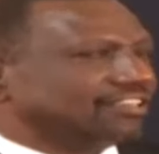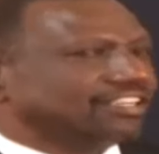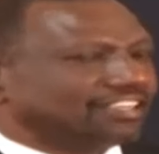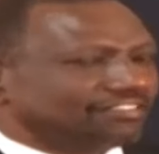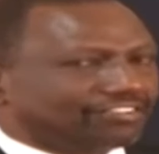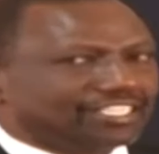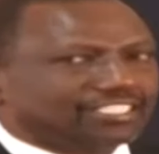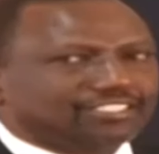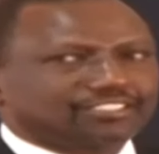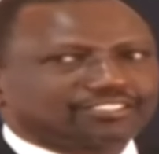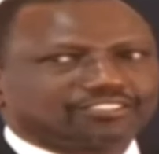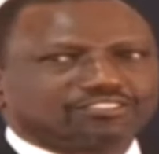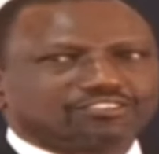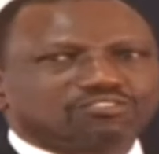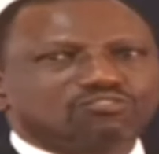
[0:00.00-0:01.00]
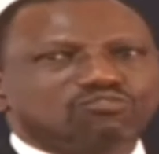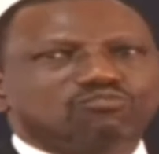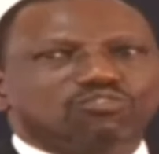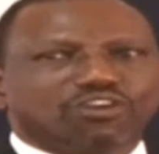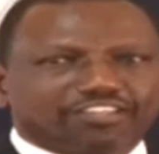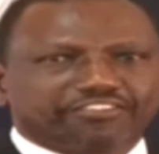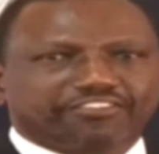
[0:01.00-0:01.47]
gave us
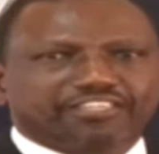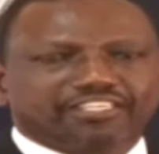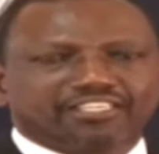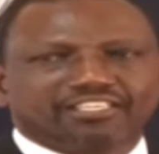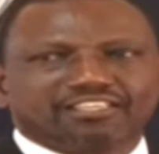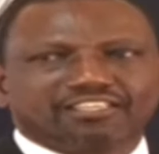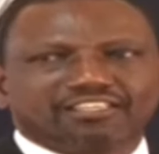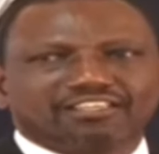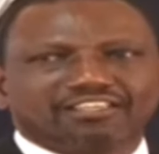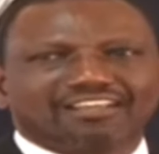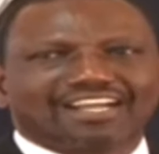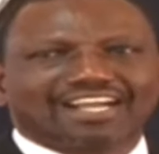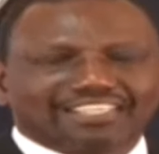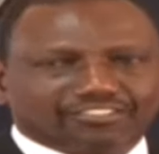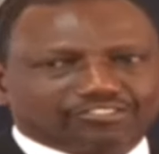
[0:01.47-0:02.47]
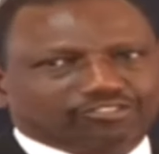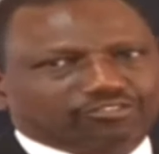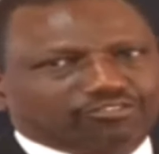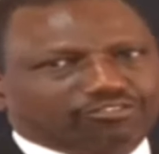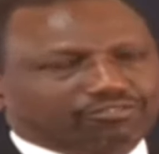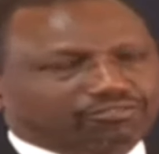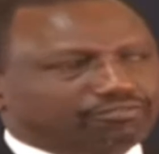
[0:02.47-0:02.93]
worthy
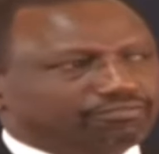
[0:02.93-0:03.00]
counsel.